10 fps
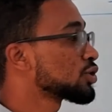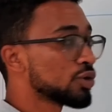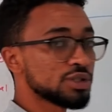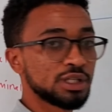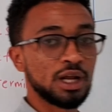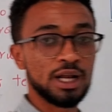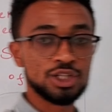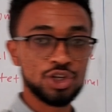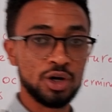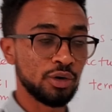electrons in the
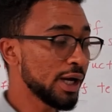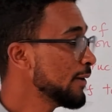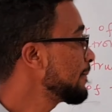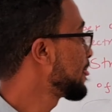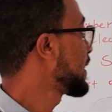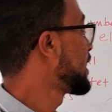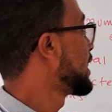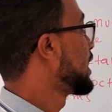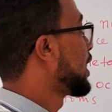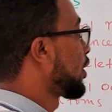last shell, okay?
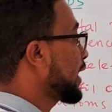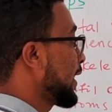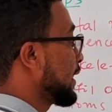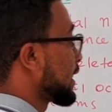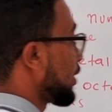Okay,